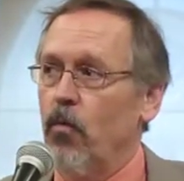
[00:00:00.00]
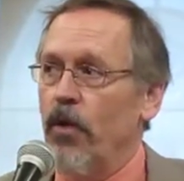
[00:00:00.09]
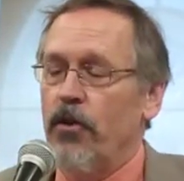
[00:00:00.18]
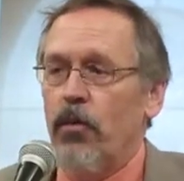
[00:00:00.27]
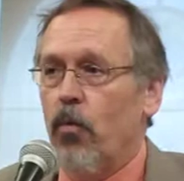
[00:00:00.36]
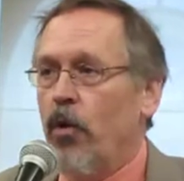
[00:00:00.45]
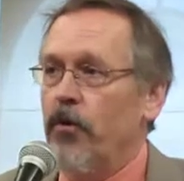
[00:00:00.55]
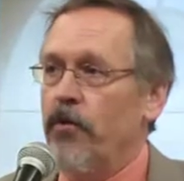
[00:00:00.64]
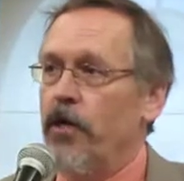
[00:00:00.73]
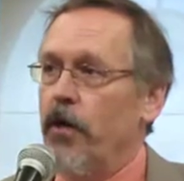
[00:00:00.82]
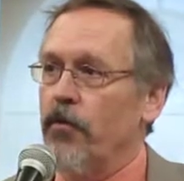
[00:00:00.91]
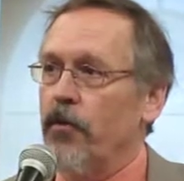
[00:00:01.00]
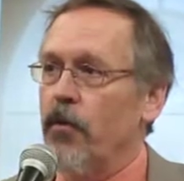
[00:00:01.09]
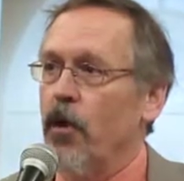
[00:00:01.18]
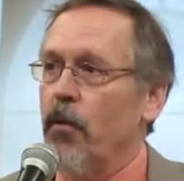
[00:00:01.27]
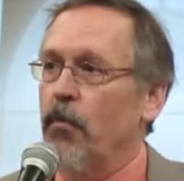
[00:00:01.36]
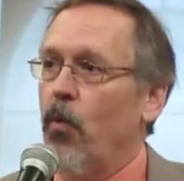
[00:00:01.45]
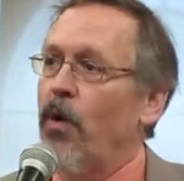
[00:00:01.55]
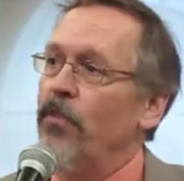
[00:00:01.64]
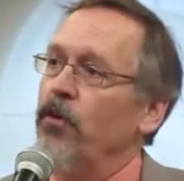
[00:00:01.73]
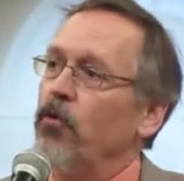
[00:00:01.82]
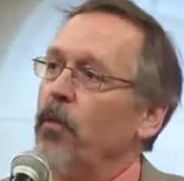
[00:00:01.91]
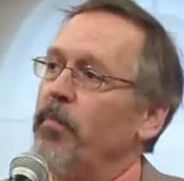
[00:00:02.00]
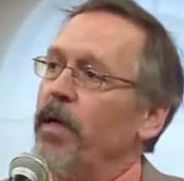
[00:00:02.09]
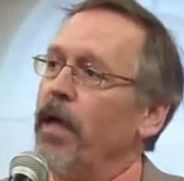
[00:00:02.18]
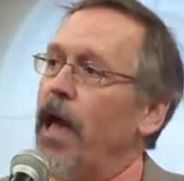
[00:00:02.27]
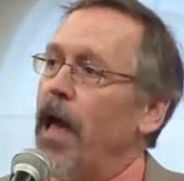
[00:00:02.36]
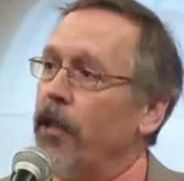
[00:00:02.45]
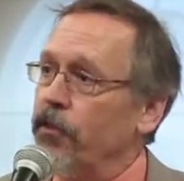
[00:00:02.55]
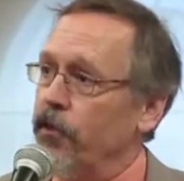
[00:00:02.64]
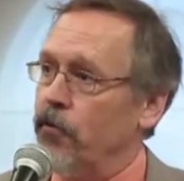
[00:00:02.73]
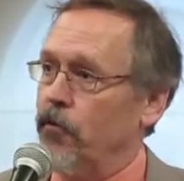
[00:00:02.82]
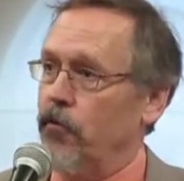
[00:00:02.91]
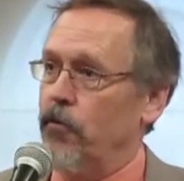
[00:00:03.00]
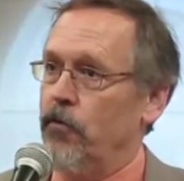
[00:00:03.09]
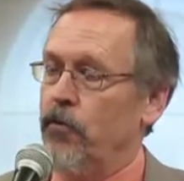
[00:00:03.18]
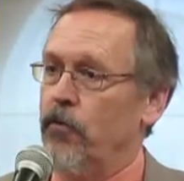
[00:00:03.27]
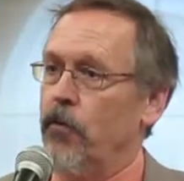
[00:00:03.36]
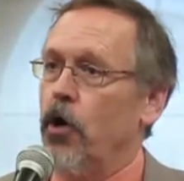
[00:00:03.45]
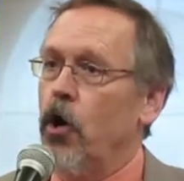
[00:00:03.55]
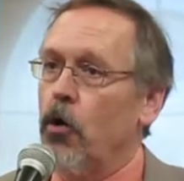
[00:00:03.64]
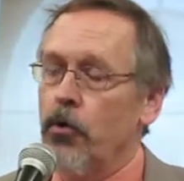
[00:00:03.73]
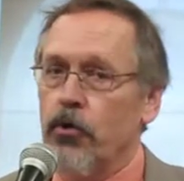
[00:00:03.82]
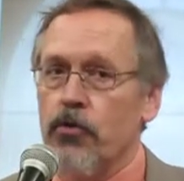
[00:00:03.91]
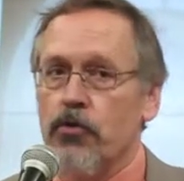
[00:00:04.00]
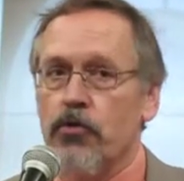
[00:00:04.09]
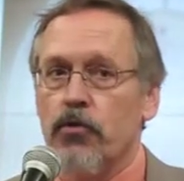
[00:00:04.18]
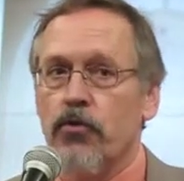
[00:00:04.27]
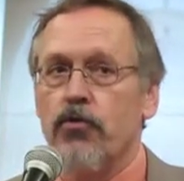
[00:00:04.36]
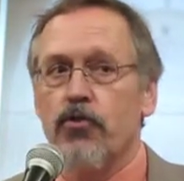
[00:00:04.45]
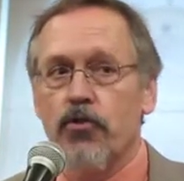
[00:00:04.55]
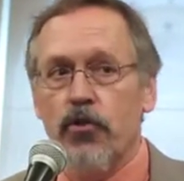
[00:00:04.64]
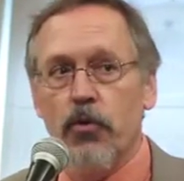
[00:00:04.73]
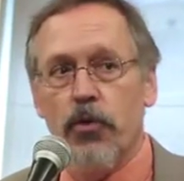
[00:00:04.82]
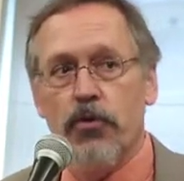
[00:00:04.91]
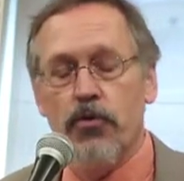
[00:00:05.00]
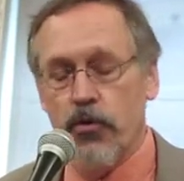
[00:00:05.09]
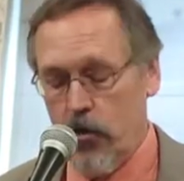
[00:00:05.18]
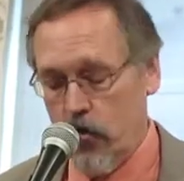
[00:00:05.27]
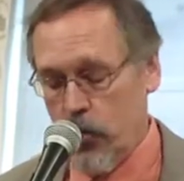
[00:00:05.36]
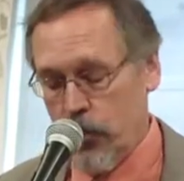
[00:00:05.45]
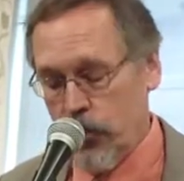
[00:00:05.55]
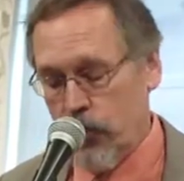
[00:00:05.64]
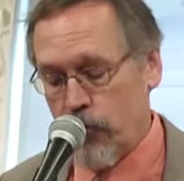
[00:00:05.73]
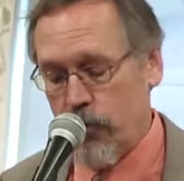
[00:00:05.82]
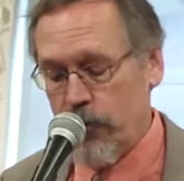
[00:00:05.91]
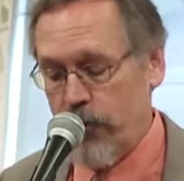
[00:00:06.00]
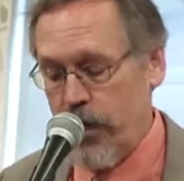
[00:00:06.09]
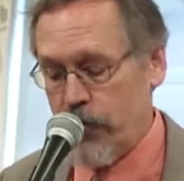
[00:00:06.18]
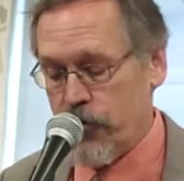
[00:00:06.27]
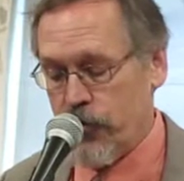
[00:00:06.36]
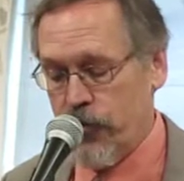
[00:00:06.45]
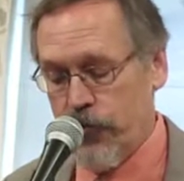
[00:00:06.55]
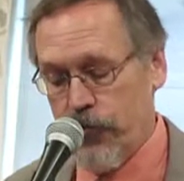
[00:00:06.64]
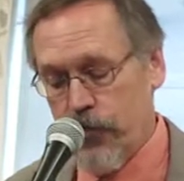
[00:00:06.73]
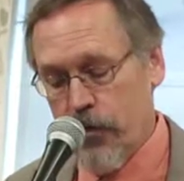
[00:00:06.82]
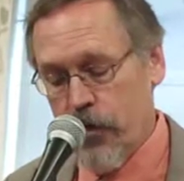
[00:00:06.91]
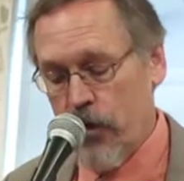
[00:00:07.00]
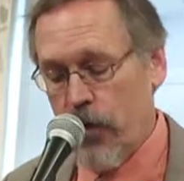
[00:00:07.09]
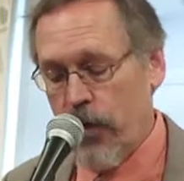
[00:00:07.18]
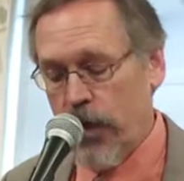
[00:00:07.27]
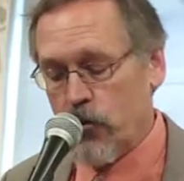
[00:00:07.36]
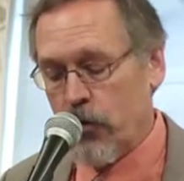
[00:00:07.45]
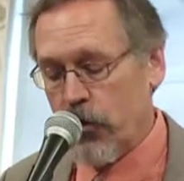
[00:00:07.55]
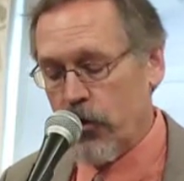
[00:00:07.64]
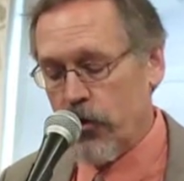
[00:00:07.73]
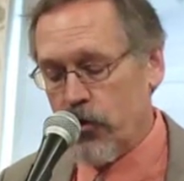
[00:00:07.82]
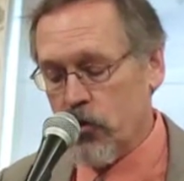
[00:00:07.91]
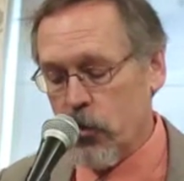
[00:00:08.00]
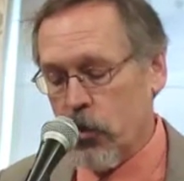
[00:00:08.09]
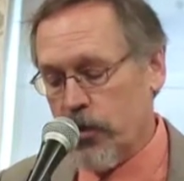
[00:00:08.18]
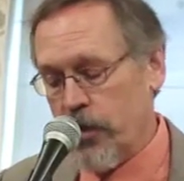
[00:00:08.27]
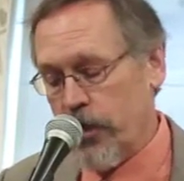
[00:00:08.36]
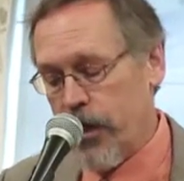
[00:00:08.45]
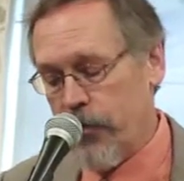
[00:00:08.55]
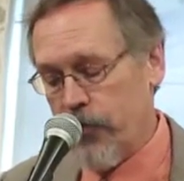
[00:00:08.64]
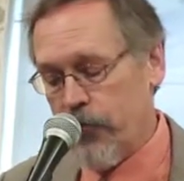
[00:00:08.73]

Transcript: whether you're one or the other, but whether you are being ethical owners, stewards, or children of nature. That's what we're going to explore today.